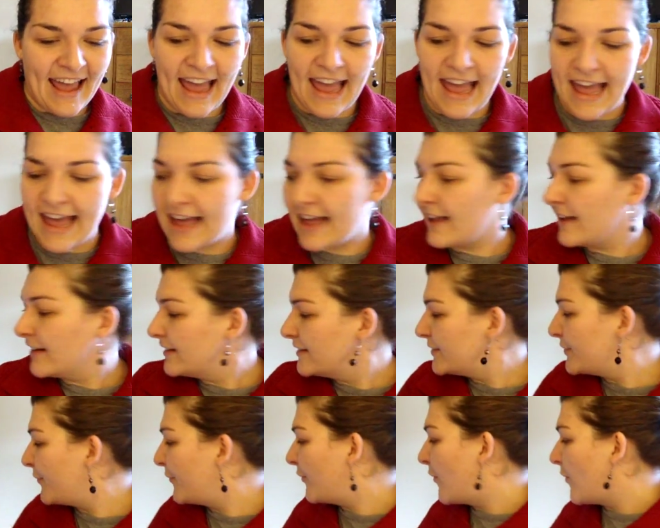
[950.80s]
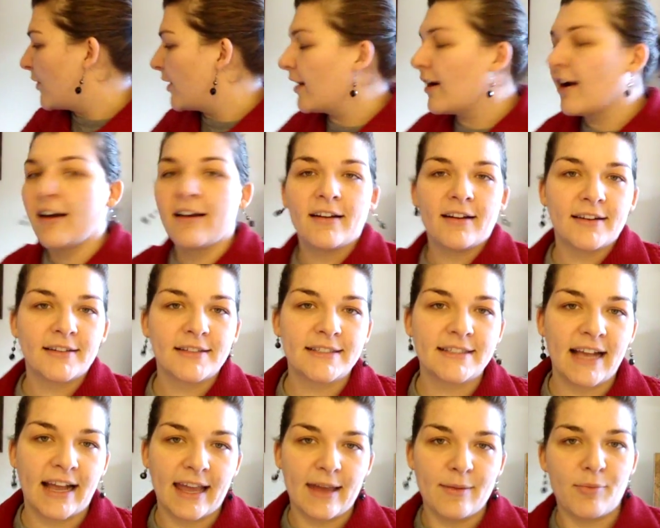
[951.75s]
And for our
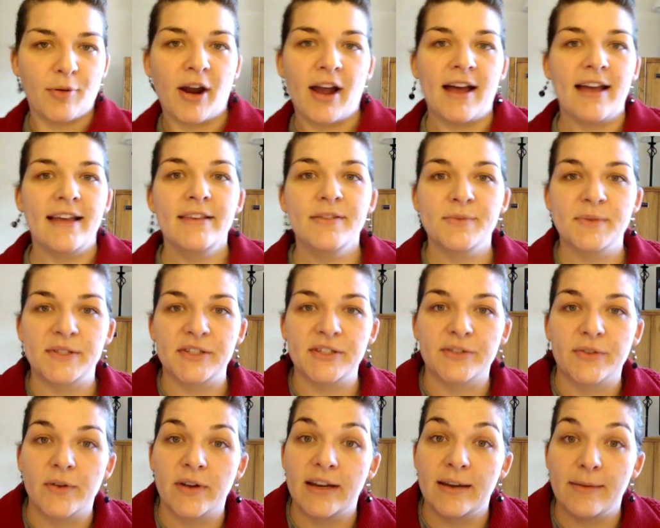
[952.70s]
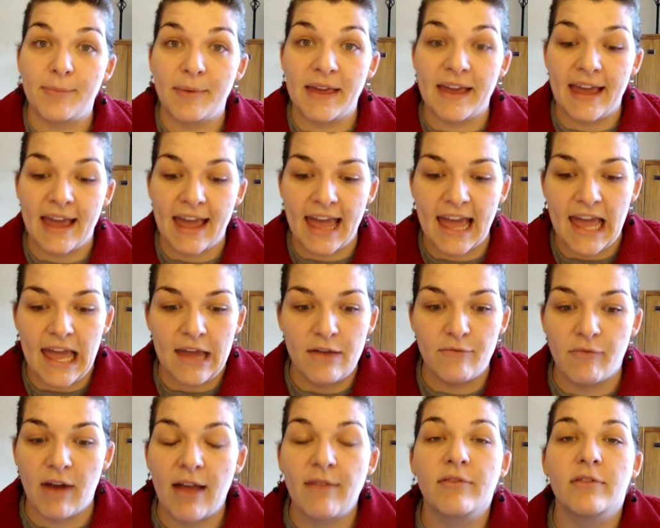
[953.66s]
second prize, which is going to be a
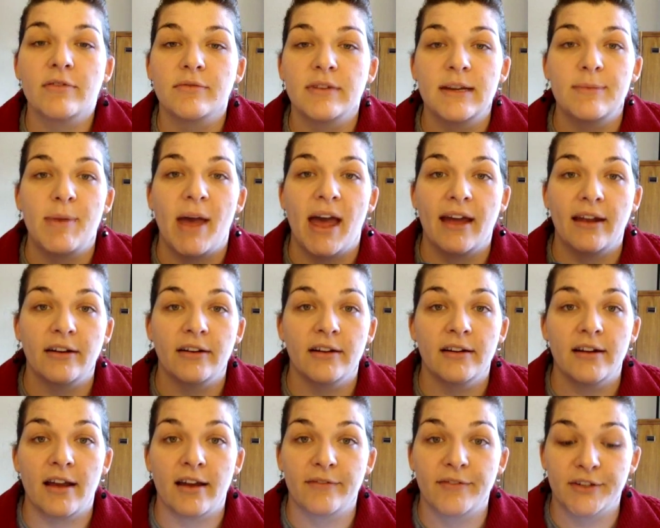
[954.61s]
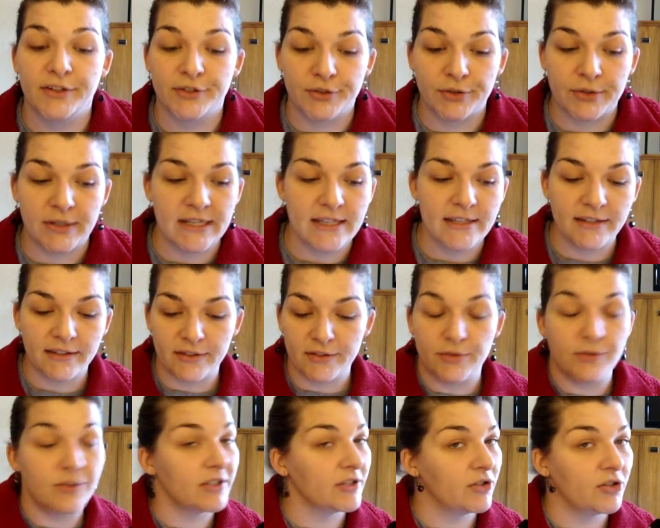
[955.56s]
Ravelry pattern of your choice,
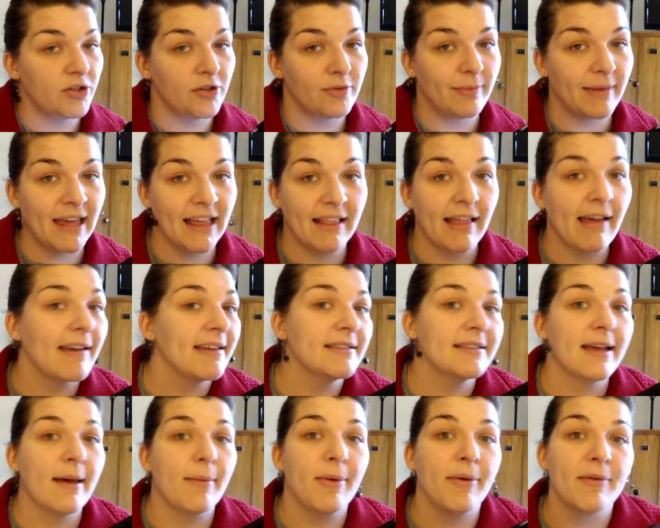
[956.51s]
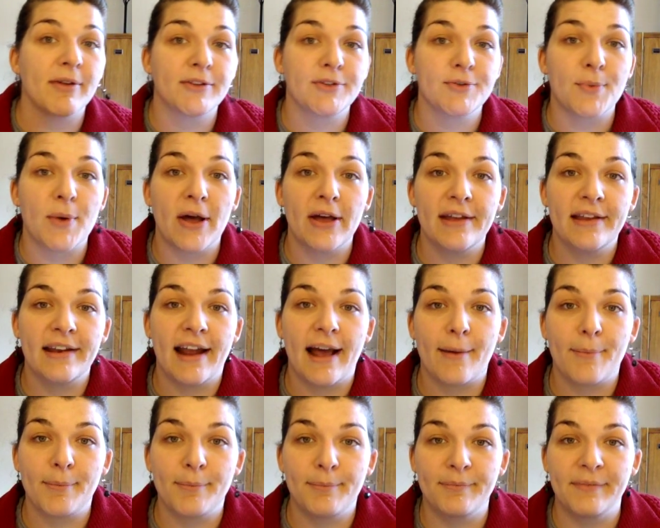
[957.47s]
you just shoot me a line, tell me what you want, and
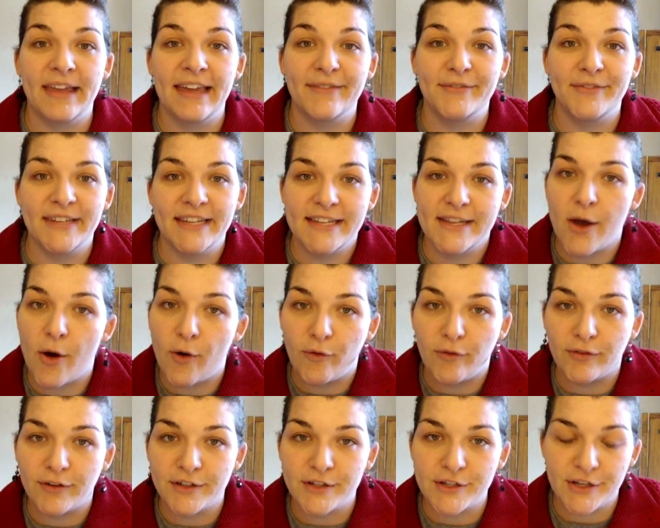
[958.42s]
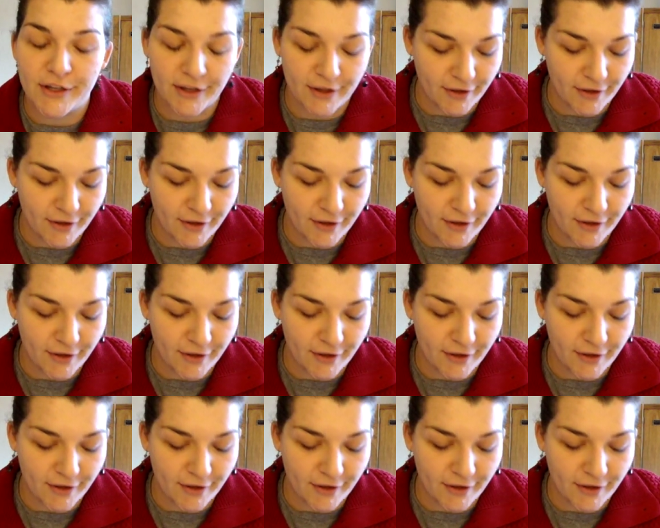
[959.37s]
I'll gift it over to